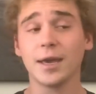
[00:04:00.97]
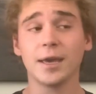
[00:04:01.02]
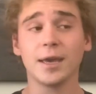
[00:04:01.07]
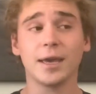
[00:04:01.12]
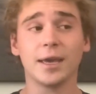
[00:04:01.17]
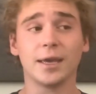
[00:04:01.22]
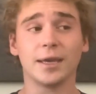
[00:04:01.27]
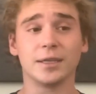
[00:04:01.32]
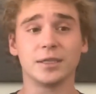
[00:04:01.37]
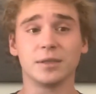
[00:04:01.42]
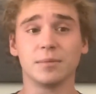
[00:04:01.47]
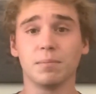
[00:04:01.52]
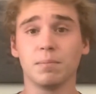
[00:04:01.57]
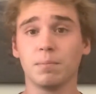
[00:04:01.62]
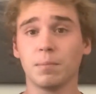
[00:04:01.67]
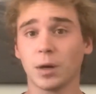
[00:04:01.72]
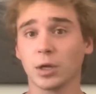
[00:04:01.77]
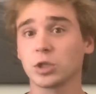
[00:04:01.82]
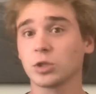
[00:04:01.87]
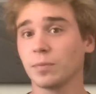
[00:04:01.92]
is
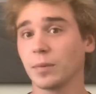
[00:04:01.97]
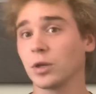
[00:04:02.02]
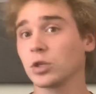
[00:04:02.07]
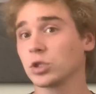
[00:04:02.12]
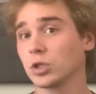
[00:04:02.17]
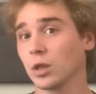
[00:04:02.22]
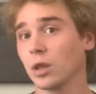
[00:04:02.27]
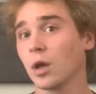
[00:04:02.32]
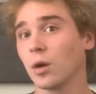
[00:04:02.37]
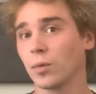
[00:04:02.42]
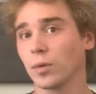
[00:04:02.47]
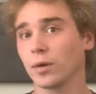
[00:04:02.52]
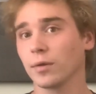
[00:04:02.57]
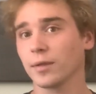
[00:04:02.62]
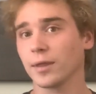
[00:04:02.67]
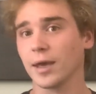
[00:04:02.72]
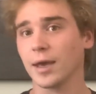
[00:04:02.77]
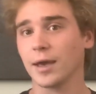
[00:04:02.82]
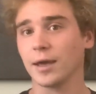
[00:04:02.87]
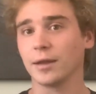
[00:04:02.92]
much, much lower
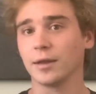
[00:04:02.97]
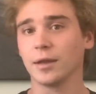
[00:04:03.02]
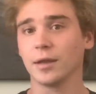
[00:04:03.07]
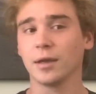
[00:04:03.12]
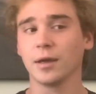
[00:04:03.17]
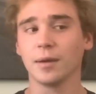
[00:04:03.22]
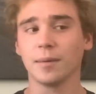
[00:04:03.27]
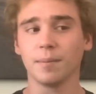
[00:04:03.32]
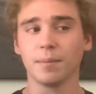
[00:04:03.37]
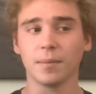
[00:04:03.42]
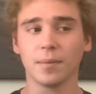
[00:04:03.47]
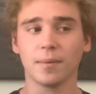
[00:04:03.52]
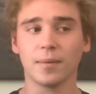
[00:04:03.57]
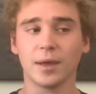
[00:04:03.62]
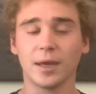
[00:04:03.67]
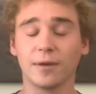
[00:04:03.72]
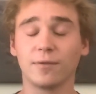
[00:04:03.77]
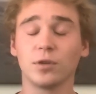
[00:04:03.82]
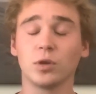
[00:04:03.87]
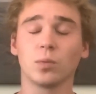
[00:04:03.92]
than
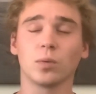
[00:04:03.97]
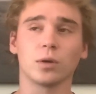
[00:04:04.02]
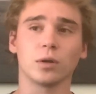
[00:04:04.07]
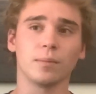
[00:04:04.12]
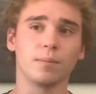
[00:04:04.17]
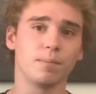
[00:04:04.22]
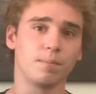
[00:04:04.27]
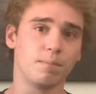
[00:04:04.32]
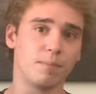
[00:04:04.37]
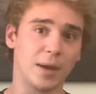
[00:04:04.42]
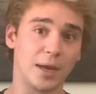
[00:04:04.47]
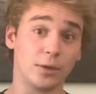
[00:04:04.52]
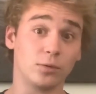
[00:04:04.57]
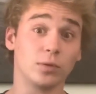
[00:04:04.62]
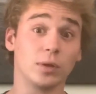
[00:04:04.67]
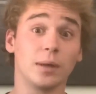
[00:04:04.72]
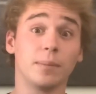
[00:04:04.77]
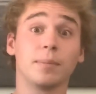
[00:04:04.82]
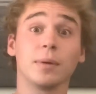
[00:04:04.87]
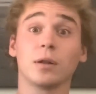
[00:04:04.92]
if you were to
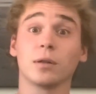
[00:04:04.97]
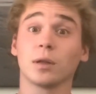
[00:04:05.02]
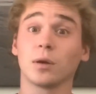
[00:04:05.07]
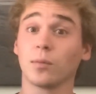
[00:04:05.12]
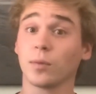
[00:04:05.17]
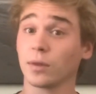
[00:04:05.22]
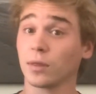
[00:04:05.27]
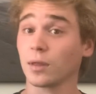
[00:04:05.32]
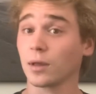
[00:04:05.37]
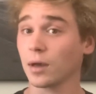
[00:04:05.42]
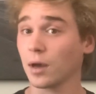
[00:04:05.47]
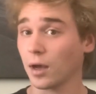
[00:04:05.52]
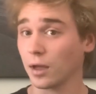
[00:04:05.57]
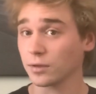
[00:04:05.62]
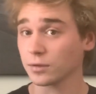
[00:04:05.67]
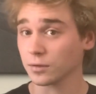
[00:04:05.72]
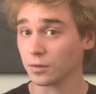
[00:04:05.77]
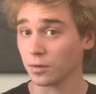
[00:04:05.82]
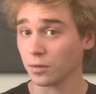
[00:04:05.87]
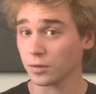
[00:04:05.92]
manually build it with the
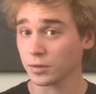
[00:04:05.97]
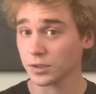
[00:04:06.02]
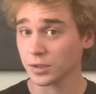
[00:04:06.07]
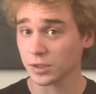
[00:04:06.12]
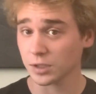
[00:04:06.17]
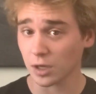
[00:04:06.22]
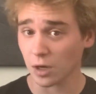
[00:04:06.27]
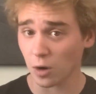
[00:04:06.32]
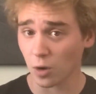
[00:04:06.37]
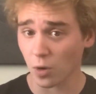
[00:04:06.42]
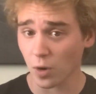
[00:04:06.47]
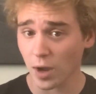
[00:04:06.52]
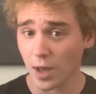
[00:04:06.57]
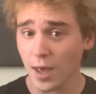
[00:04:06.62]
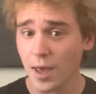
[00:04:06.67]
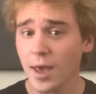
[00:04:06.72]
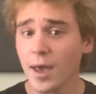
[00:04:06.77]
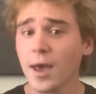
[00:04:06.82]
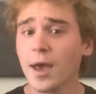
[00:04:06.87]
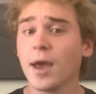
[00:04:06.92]
console. So
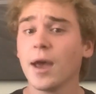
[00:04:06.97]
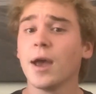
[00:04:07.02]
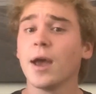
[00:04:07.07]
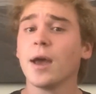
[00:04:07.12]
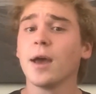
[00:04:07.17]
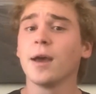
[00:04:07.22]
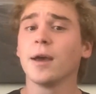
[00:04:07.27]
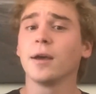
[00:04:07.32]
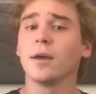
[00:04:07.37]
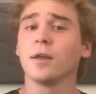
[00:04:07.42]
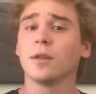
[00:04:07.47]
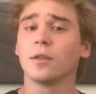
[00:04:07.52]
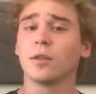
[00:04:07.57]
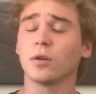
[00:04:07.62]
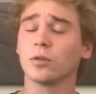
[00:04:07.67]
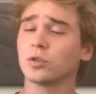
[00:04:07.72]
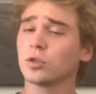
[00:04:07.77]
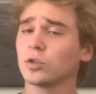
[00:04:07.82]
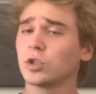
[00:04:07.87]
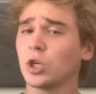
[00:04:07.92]

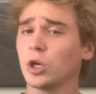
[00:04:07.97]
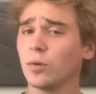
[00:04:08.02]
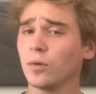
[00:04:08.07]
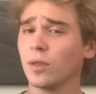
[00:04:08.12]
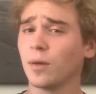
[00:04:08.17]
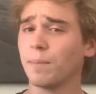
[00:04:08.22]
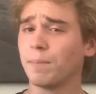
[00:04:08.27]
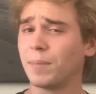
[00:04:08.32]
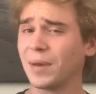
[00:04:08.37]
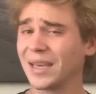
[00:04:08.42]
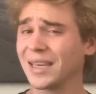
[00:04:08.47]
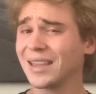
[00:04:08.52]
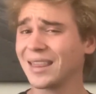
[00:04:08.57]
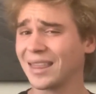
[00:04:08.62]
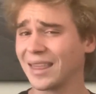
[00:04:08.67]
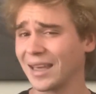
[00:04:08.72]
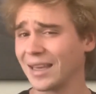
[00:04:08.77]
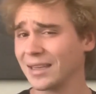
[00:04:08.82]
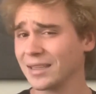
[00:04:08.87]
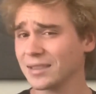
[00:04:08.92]
those are two of the big
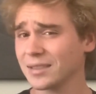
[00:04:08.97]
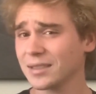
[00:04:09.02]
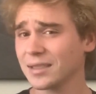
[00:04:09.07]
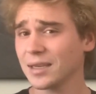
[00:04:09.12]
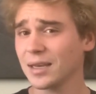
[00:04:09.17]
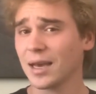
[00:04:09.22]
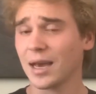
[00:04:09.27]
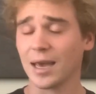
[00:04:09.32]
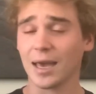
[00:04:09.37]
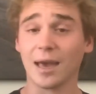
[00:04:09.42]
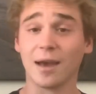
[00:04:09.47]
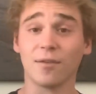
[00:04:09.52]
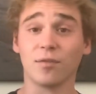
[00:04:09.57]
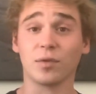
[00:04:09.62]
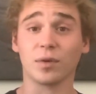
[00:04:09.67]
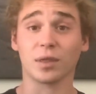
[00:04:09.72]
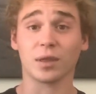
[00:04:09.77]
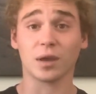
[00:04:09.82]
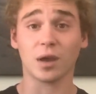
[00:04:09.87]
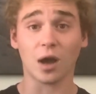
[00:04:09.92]
things I have
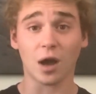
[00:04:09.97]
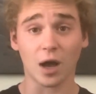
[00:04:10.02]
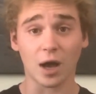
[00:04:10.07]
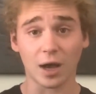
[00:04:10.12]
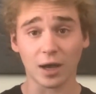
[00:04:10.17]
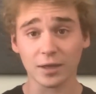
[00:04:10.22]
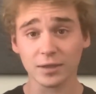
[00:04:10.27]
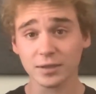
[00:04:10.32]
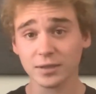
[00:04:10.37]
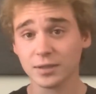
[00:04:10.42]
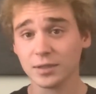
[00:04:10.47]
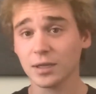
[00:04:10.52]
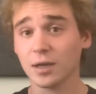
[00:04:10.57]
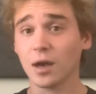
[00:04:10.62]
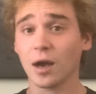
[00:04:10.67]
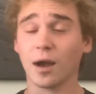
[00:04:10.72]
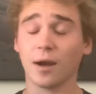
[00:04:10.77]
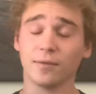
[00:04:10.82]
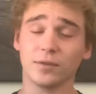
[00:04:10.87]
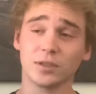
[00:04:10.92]
with cost.
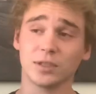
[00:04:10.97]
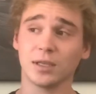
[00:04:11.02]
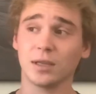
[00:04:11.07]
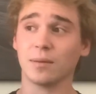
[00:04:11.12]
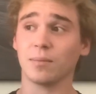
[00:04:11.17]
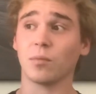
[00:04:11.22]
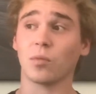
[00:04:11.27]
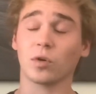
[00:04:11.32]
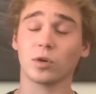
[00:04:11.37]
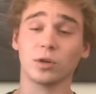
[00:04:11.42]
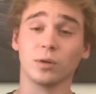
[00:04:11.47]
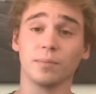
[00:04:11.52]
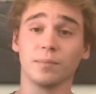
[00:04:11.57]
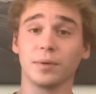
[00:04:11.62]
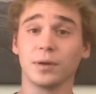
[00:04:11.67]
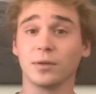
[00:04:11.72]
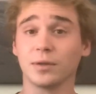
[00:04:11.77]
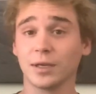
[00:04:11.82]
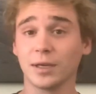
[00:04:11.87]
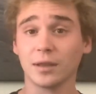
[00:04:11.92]
Obviously, the more you're
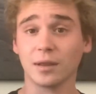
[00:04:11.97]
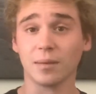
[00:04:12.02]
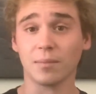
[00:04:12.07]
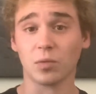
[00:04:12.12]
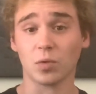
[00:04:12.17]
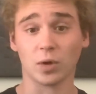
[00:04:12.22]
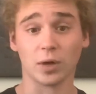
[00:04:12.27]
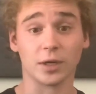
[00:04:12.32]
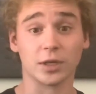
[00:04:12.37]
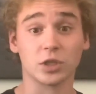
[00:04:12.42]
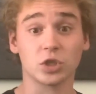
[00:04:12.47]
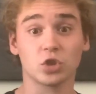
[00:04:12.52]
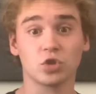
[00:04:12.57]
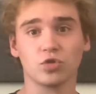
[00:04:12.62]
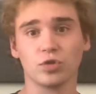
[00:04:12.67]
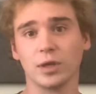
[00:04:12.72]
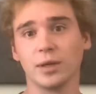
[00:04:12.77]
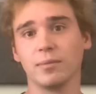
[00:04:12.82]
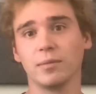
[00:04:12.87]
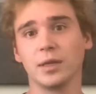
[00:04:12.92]
building, the more
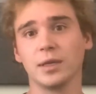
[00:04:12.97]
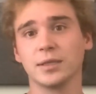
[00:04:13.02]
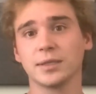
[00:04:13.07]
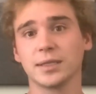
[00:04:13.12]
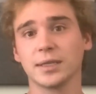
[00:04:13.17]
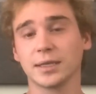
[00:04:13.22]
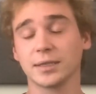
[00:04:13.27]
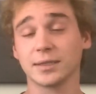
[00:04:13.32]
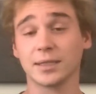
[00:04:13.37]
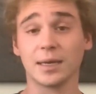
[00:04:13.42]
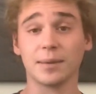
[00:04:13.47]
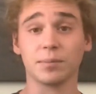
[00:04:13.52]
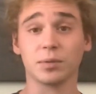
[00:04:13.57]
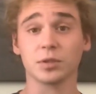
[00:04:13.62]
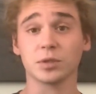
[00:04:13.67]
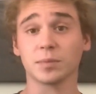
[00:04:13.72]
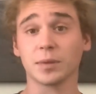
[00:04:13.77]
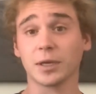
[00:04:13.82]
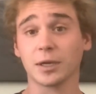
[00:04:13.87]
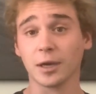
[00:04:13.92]
extreme these examples
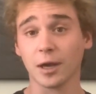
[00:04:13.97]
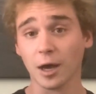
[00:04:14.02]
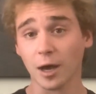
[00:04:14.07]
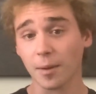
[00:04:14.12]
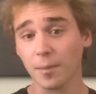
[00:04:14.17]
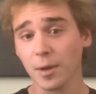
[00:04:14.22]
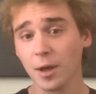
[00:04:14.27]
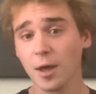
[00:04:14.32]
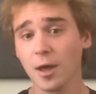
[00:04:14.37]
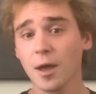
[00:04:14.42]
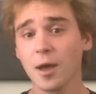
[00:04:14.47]
become.